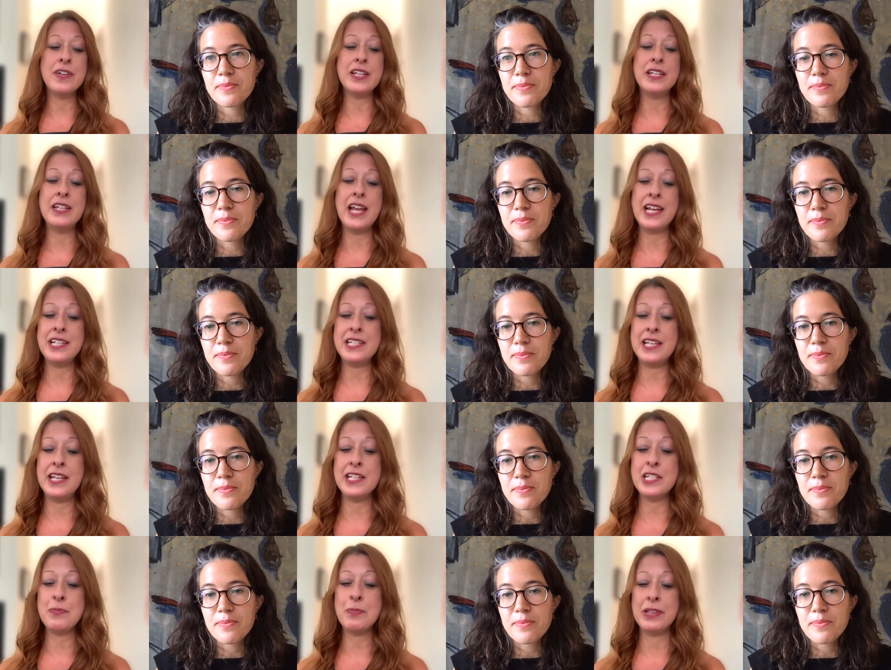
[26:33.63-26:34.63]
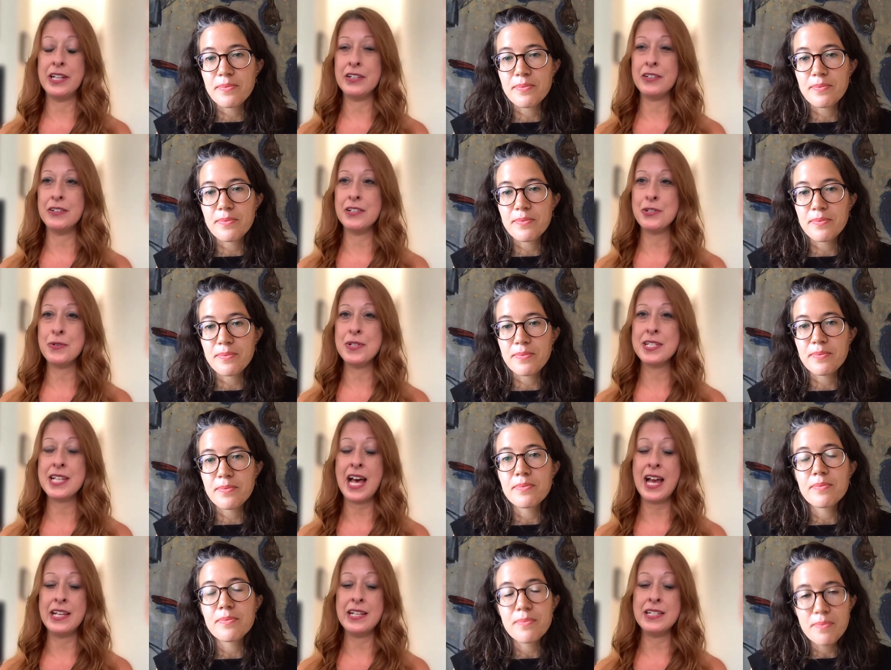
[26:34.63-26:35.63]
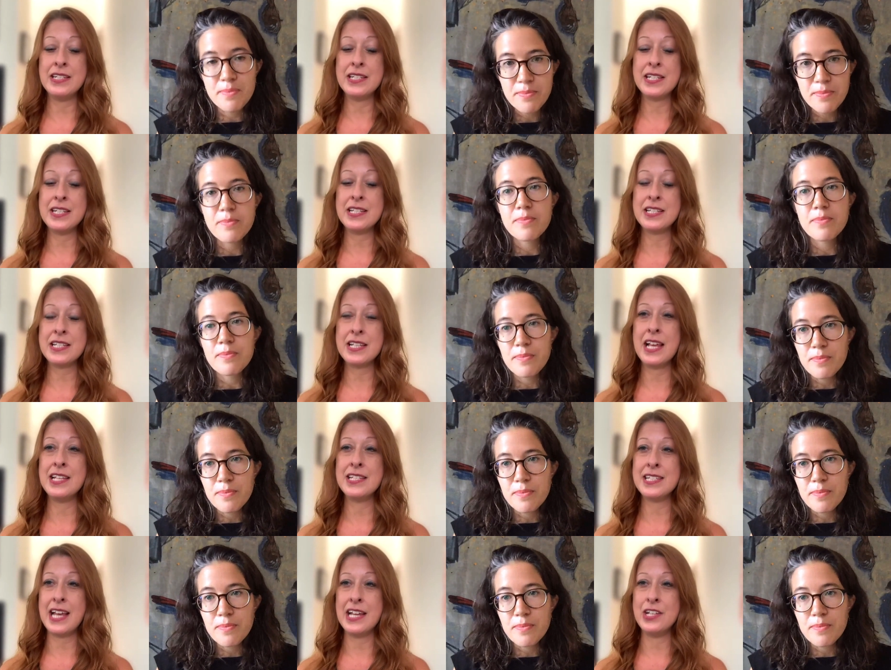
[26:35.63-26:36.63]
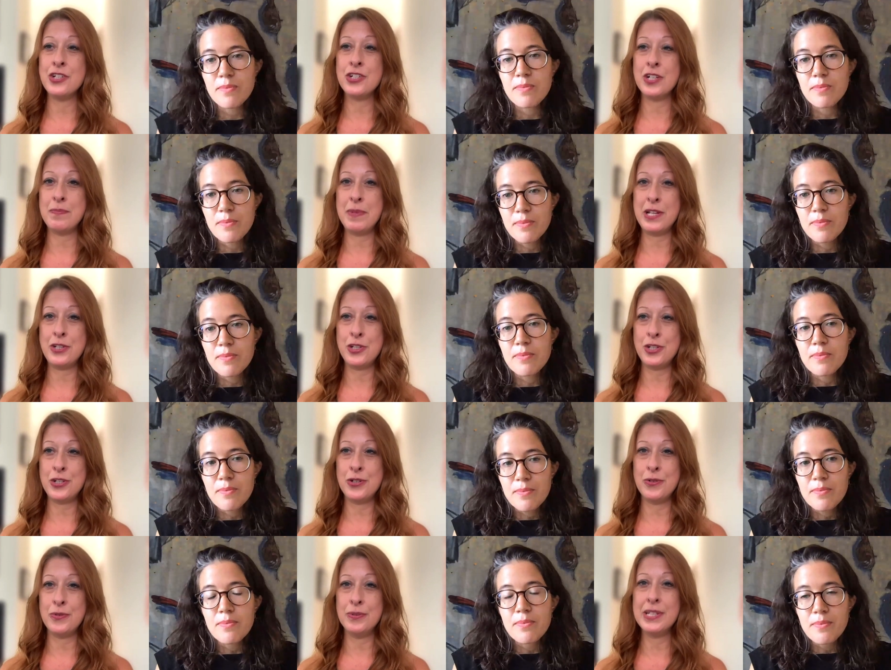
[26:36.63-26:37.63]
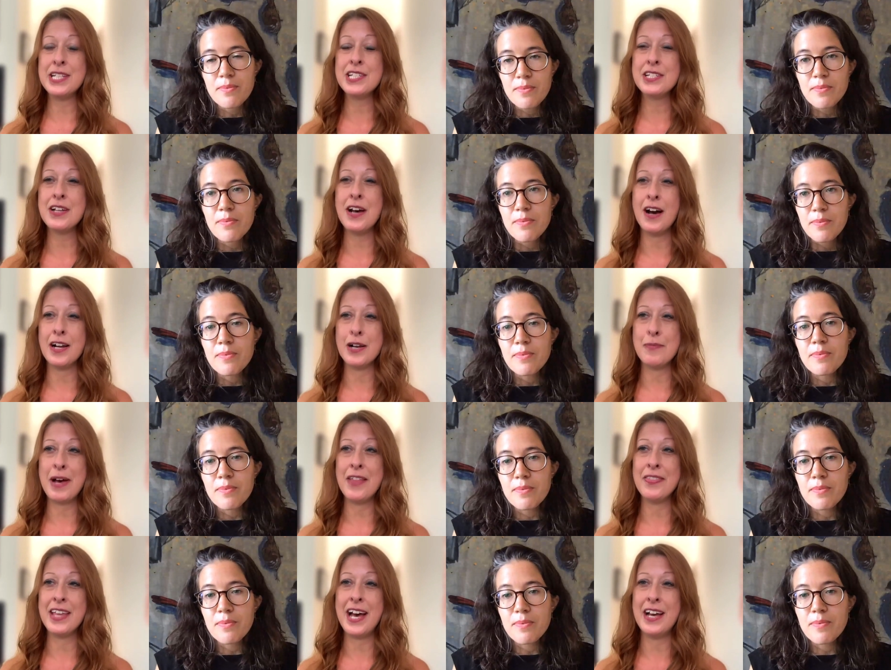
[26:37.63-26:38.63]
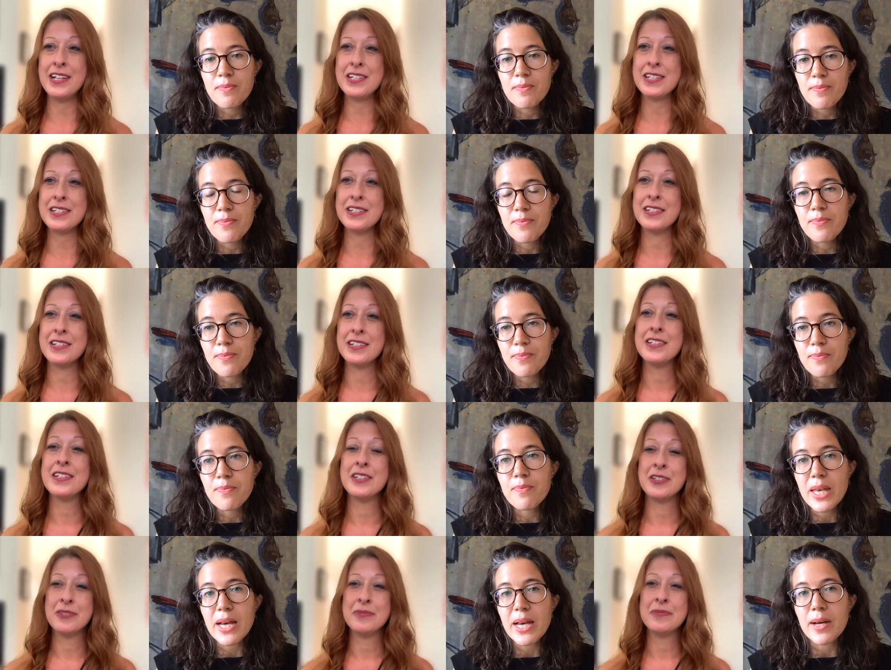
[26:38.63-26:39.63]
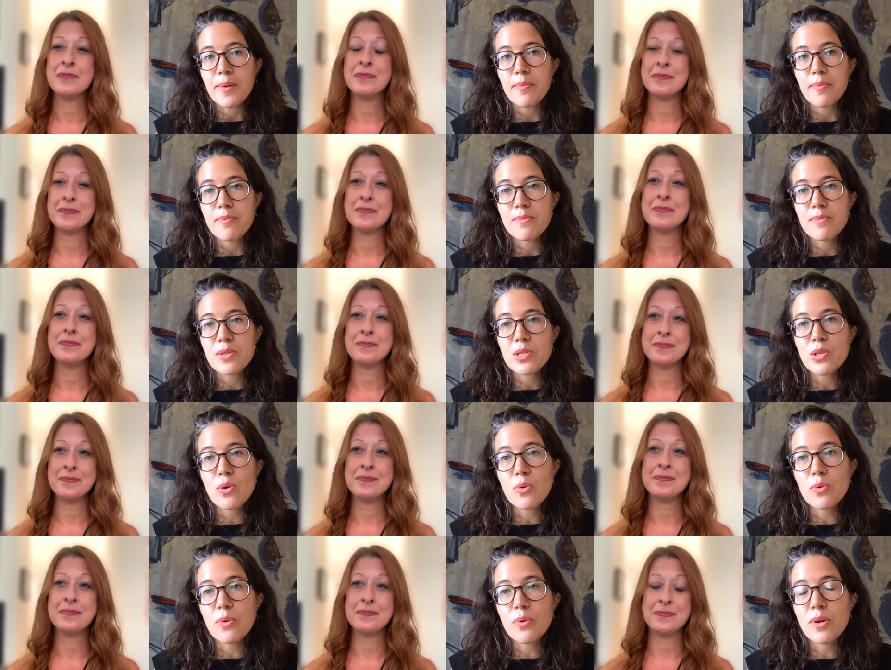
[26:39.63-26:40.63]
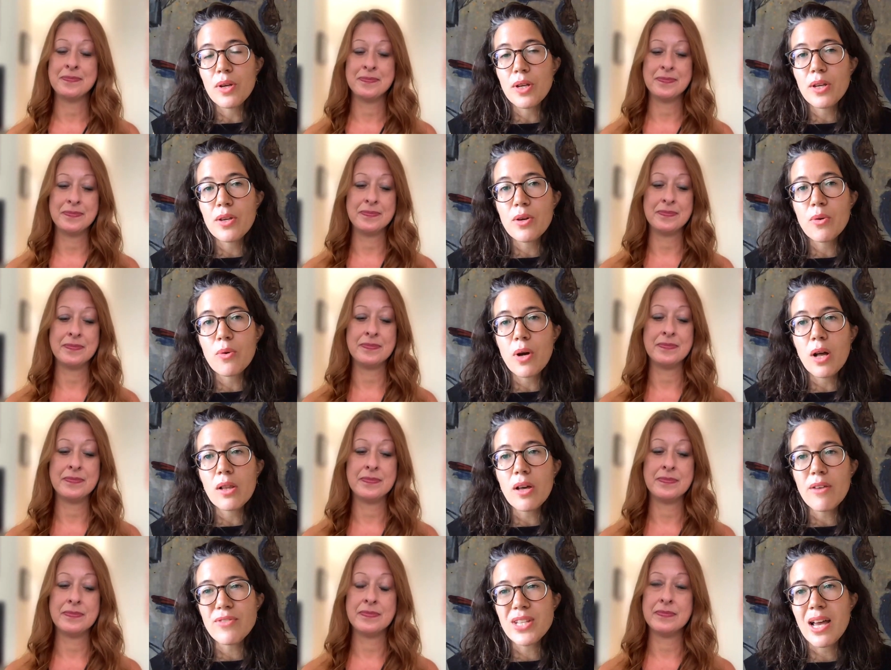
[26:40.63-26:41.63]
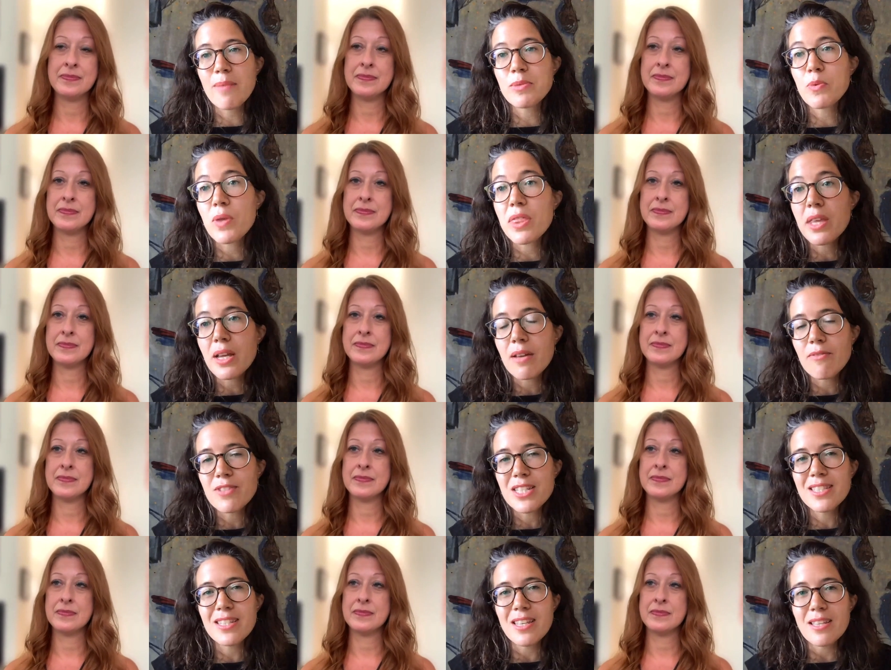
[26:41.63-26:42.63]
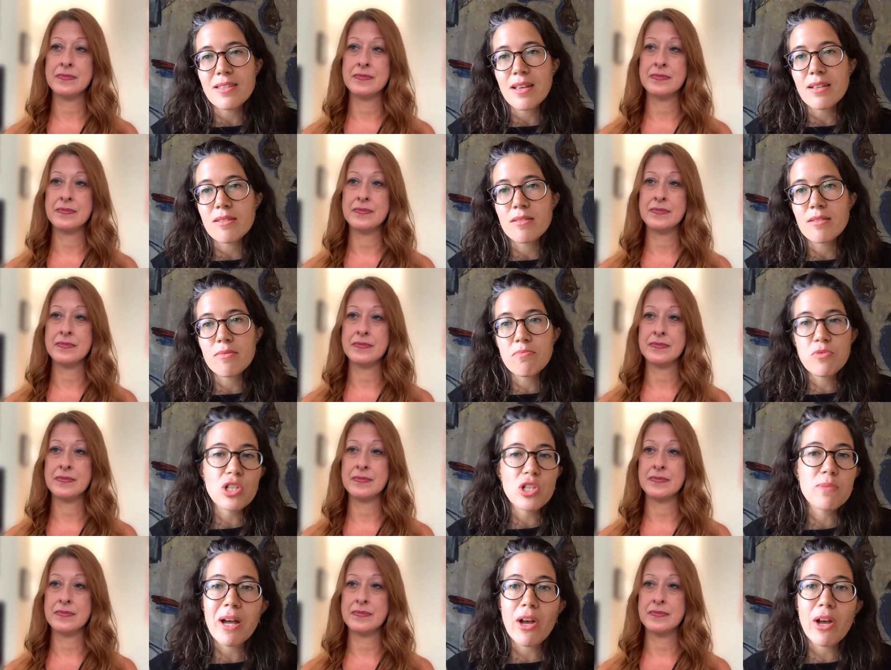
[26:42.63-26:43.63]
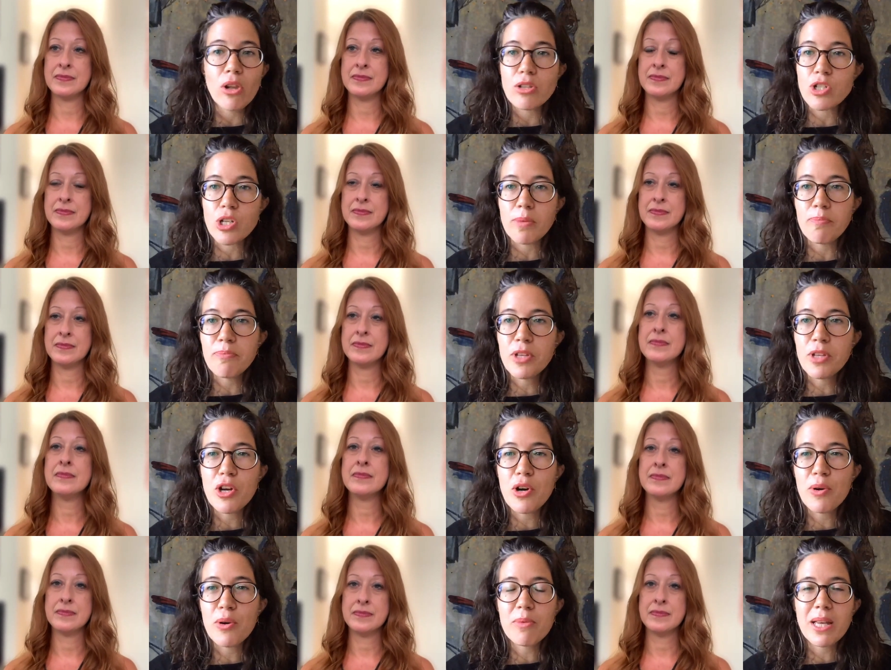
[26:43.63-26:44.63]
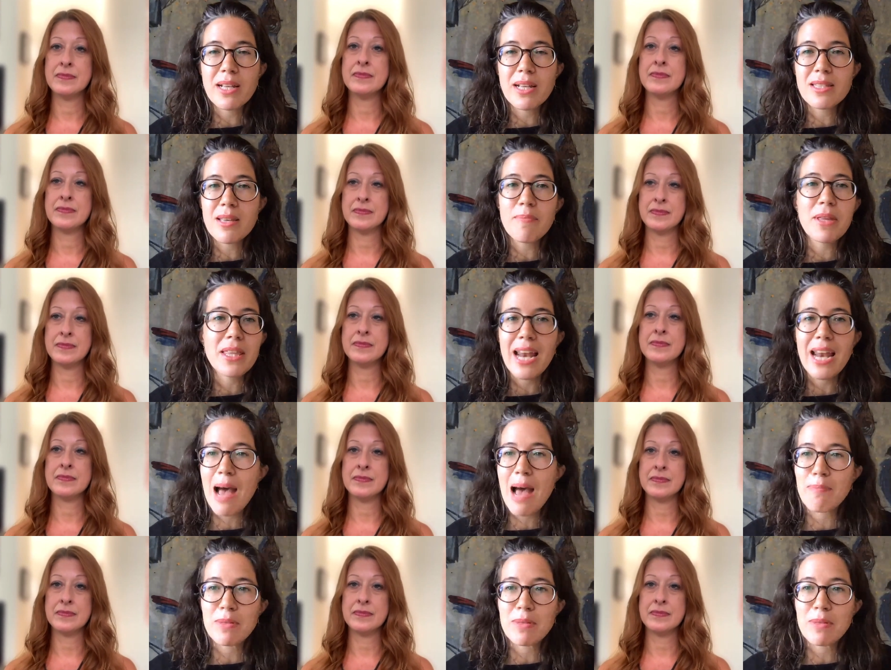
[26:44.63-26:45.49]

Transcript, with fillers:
Speaker 1: COVID 19 is political, so scientists and science should be too. Let's talk about that.
Speaker 2: Yeah. So, you know, a lot of times we think of disease as just biology, you know, like something that